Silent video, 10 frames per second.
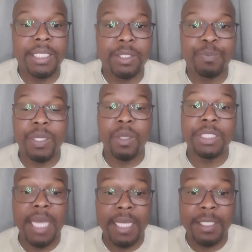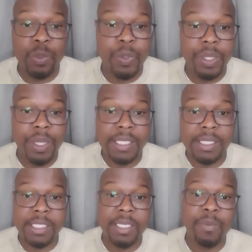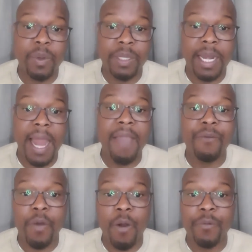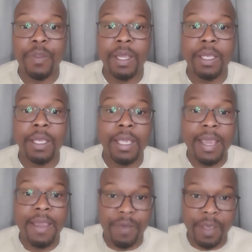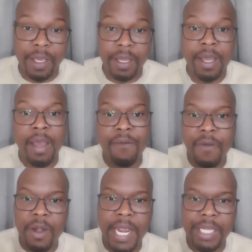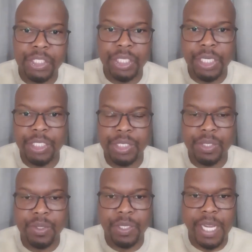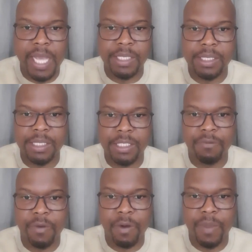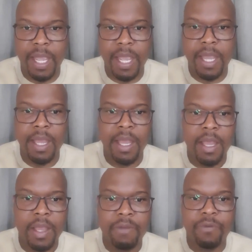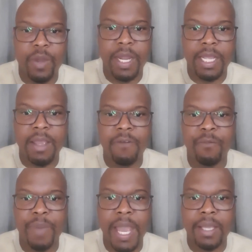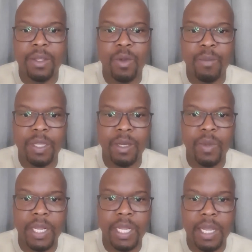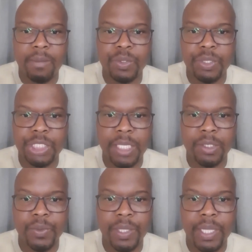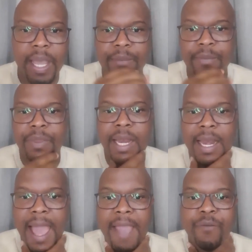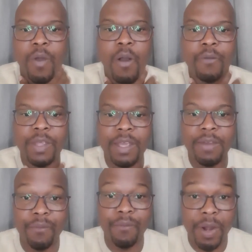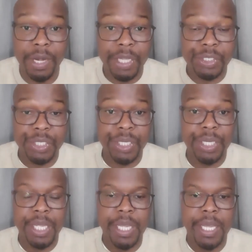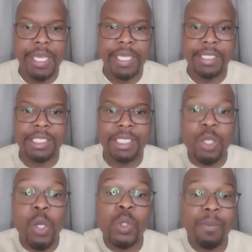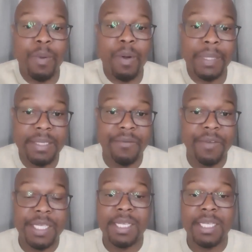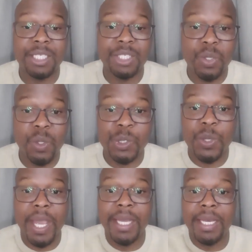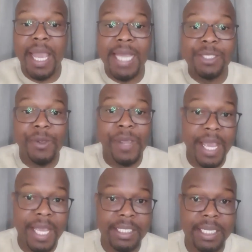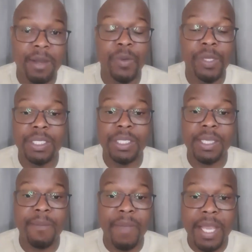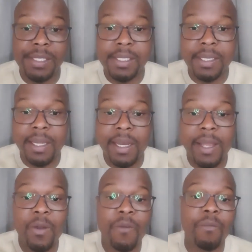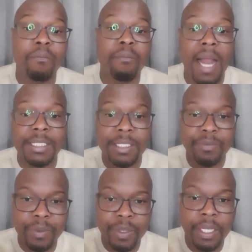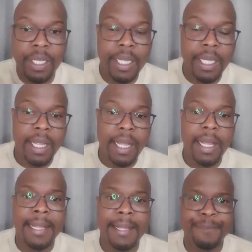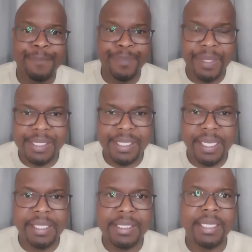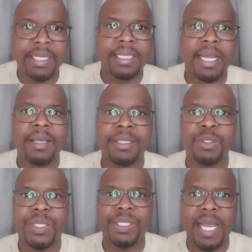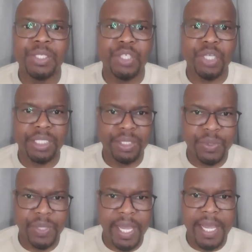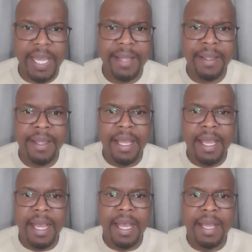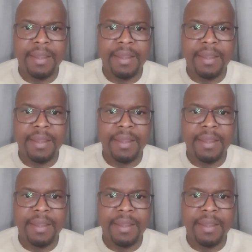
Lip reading: be in touch with Asisipho, the Life of the Giving Foundation. So yes, she's from there. If you want to give back, you're more than welcome to reach out to them, the Life of Giving Foundation. Yes, she's also a property investor. She's also an educator, which is amazing. A lady of multiple skill set. It was, and then